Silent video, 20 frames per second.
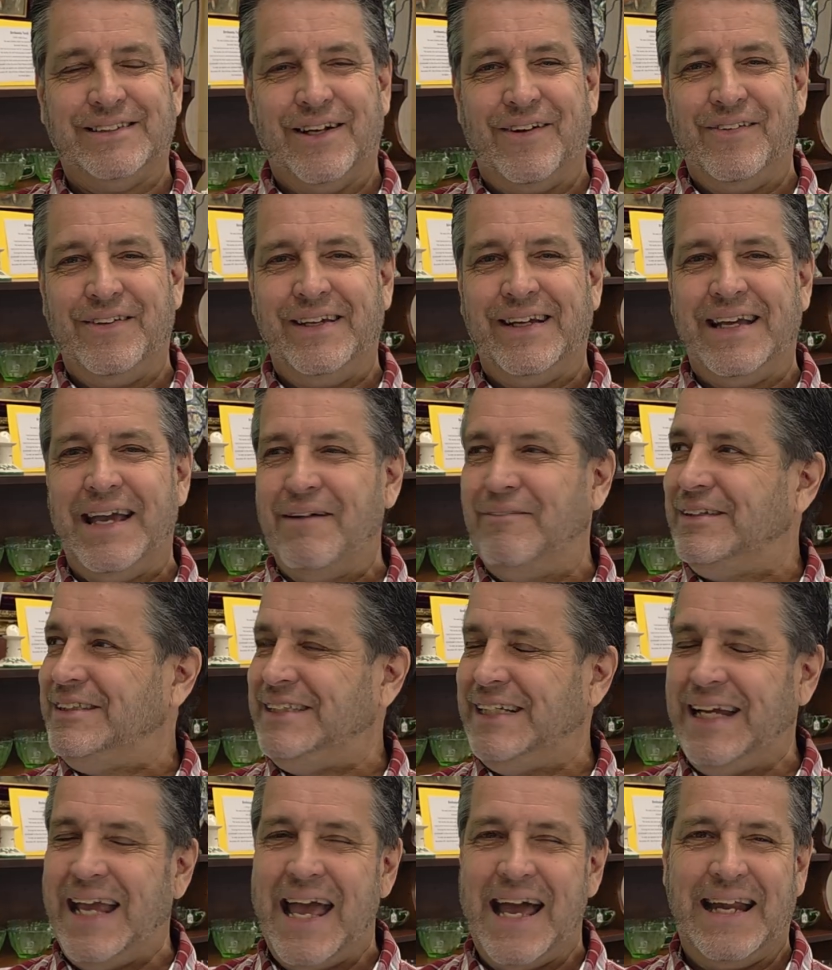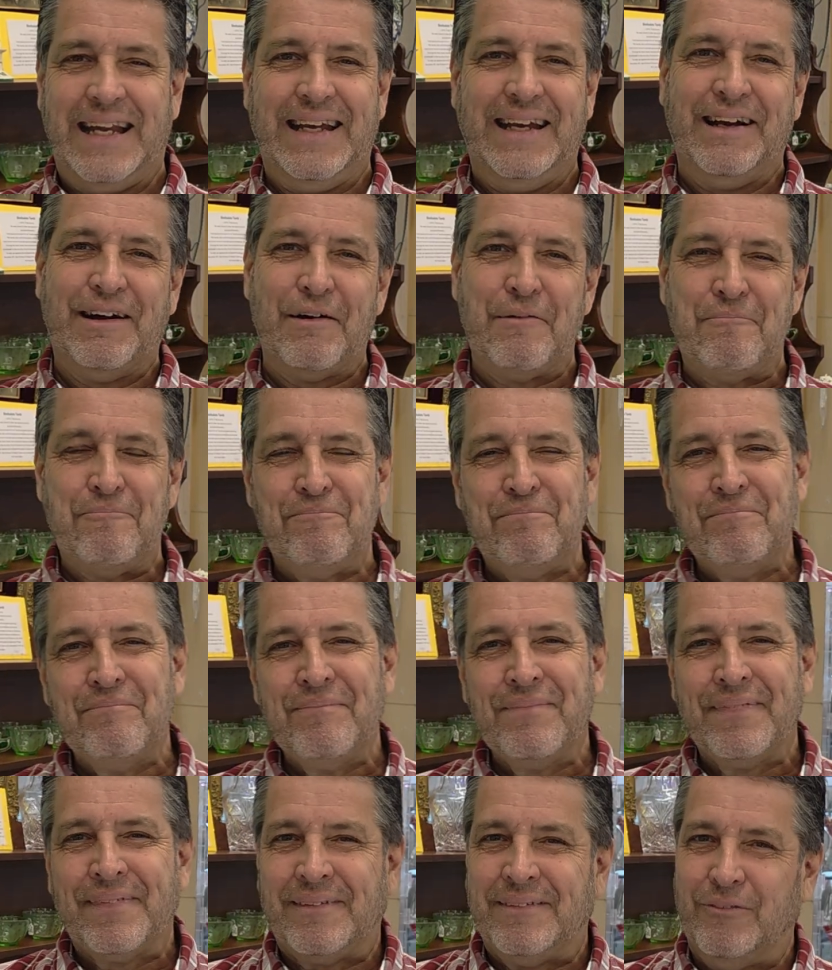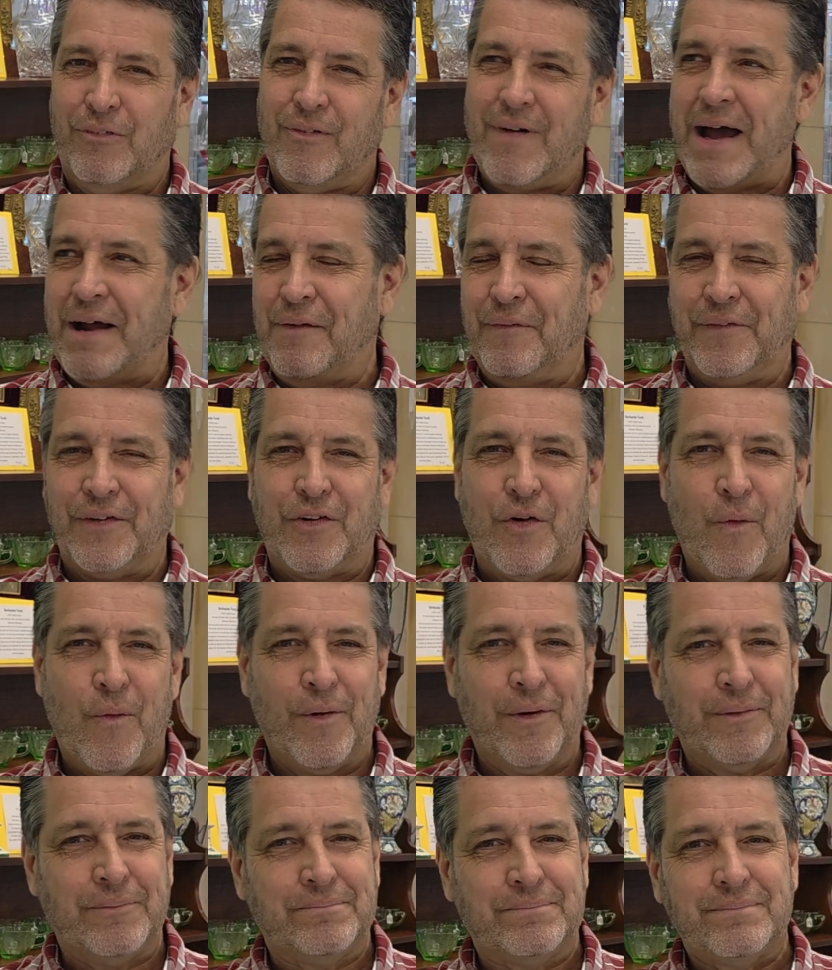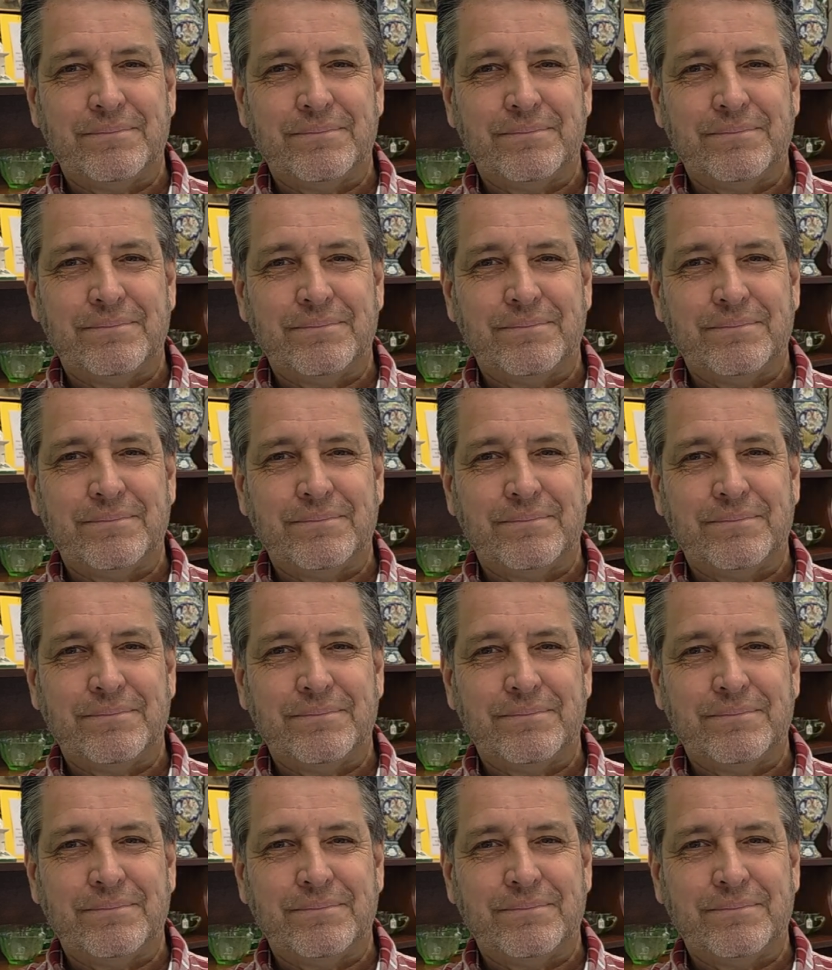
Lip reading: So you get what you get here. We're right on the corner.